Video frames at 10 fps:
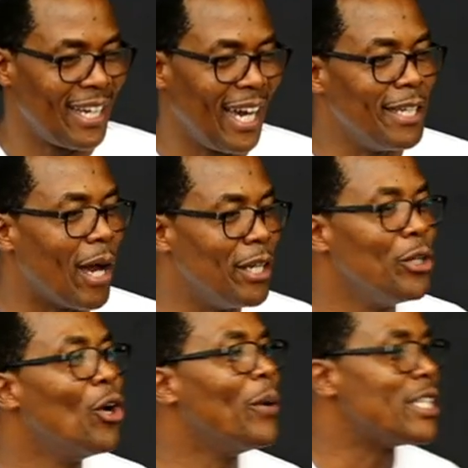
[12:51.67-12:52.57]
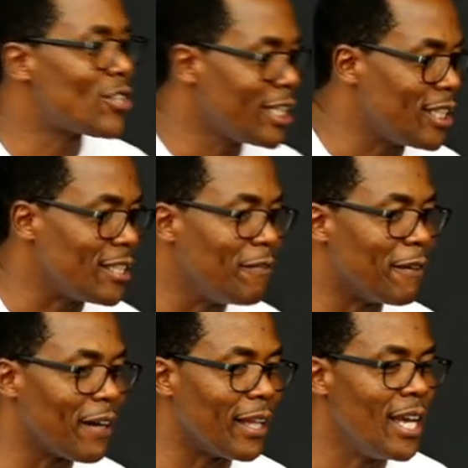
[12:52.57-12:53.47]
and, and you know we stretch it even
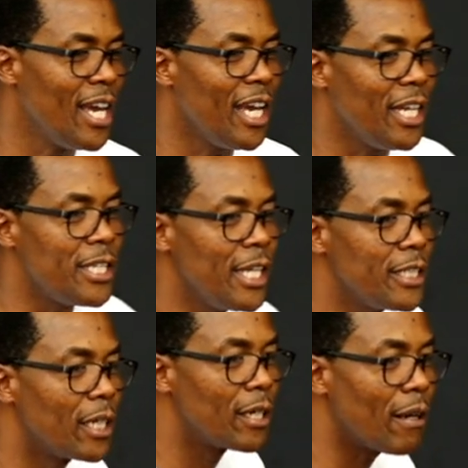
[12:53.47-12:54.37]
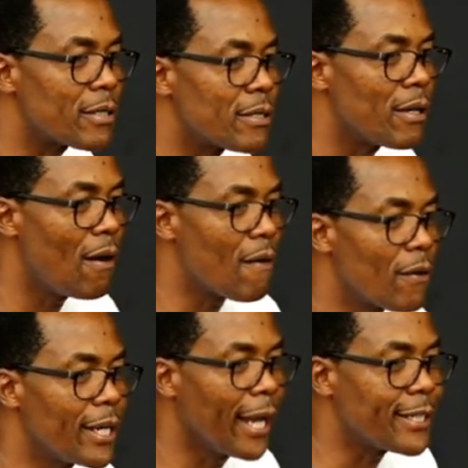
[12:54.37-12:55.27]
further, is it gross
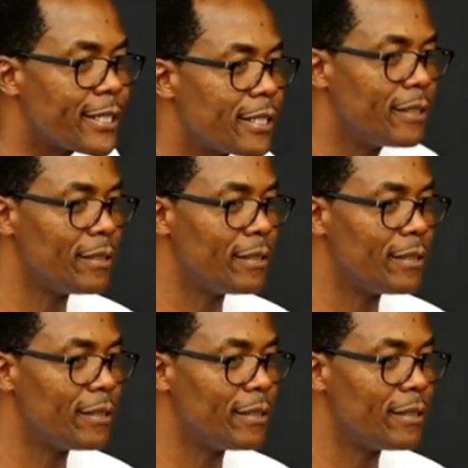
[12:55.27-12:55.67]
or net?